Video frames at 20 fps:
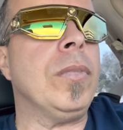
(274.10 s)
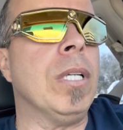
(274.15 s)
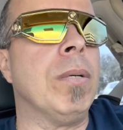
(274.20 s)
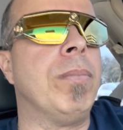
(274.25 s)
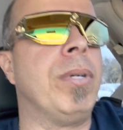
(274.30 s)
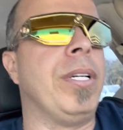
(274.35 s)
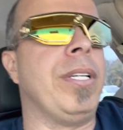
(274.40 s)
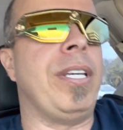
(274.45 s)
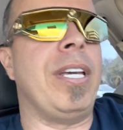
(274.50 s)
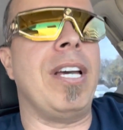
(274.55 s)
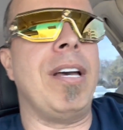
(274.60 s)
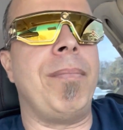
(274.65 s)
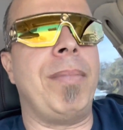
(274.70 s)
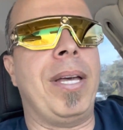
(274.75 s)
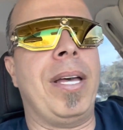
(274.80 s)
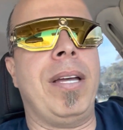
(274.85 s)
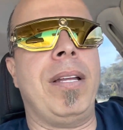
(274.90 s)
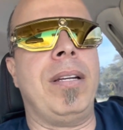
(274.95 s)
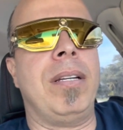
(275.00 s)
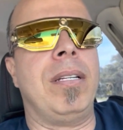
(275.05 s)
But yeah,
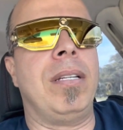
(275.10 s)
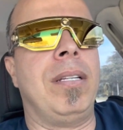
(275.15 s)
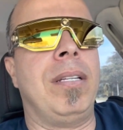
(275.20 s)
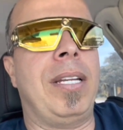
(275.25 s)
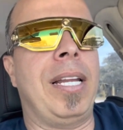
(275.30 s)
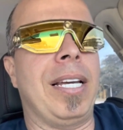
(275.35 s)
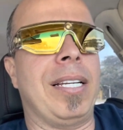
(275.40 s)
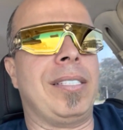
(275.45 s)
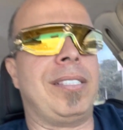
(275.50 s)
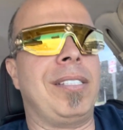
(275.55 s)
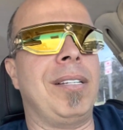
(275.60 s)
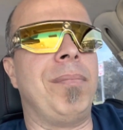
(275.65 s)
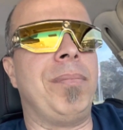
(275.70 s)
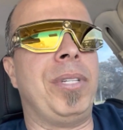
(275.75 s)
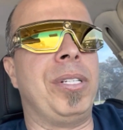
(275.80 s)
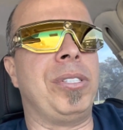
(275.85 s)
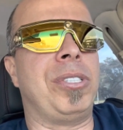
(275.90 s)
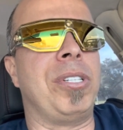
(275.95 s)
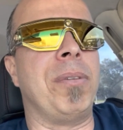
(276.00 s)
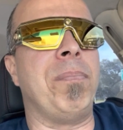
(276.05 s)
man, like
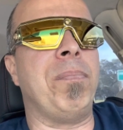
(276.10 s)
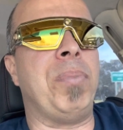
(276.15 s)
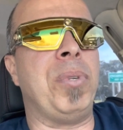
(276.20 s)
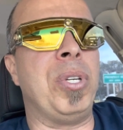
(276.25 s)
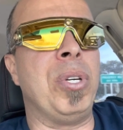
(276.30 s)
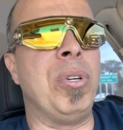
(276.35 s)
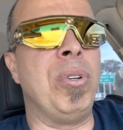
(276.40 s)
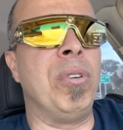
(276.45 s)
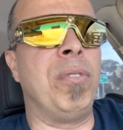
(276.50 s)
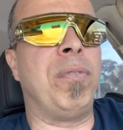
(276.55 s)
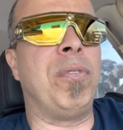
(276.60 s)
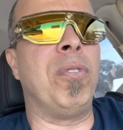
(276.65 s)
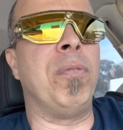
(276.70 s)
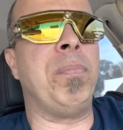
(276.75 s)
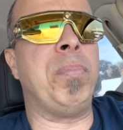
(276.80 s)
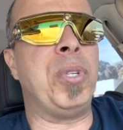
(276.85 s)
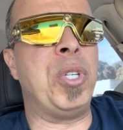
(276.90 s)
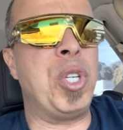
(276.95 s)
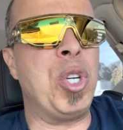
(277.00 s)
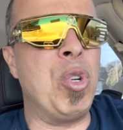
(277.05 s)
there's some beautiful,
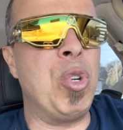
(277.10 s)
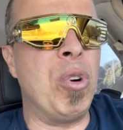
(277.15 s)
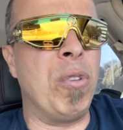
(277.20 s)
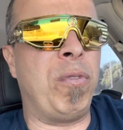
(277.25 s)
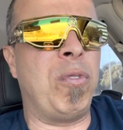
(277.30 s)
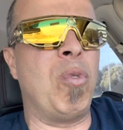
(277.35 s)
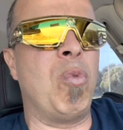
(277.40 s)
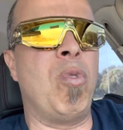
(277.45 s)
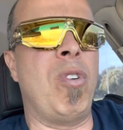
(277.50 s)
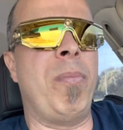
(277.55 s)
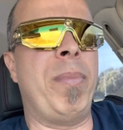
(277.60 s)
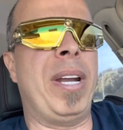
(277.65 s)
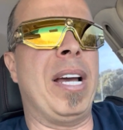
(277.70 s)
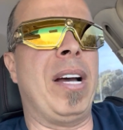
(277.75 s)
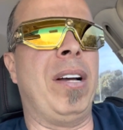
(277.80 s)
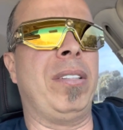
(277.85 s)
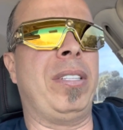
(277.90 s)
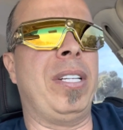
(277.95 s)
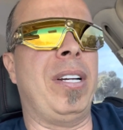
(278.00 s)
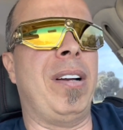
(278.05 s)
beautiful women
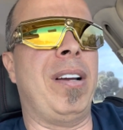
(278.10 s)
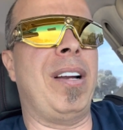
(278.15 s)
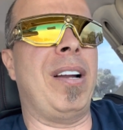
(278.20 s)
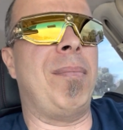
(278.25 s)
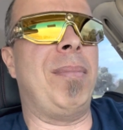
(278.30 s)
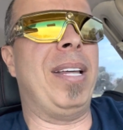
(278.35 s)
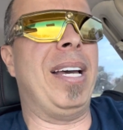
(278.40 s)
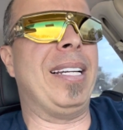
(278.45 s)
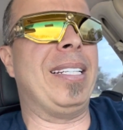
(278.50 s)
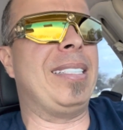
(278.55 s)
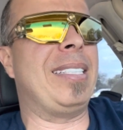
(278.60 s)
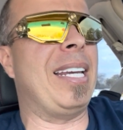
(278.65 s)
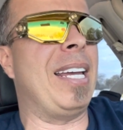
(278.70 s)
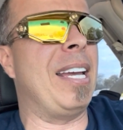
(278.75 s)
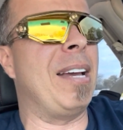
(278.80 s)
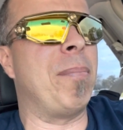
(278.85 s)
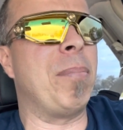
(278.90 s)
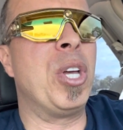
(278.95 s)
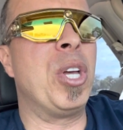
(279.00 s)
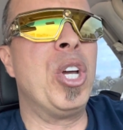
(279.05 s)
out there, and I'm like,
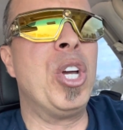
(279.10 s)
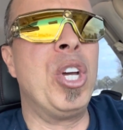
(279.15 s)
damn,